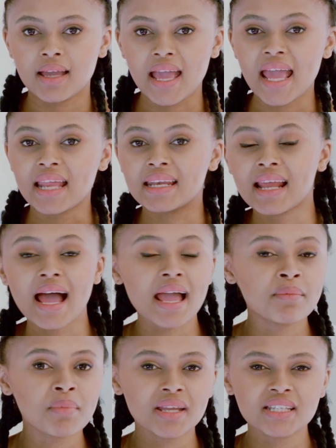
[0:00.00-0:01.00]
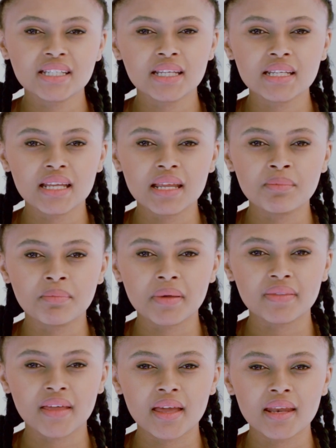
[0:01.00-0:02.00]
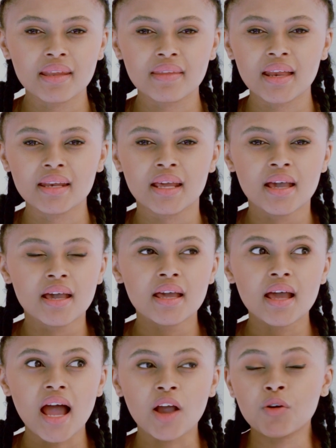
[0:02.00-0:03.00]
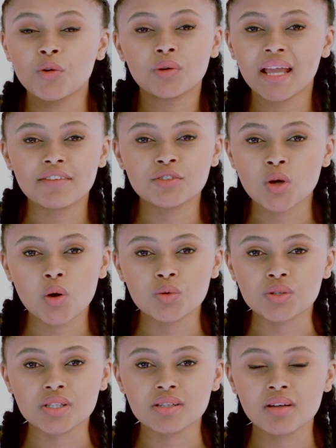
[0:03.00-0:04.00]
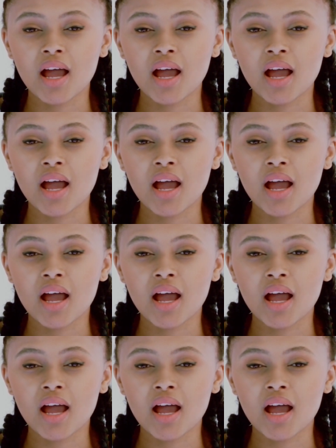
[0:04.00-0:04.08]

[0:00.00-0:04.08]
And I mentioned then that I could only have toast.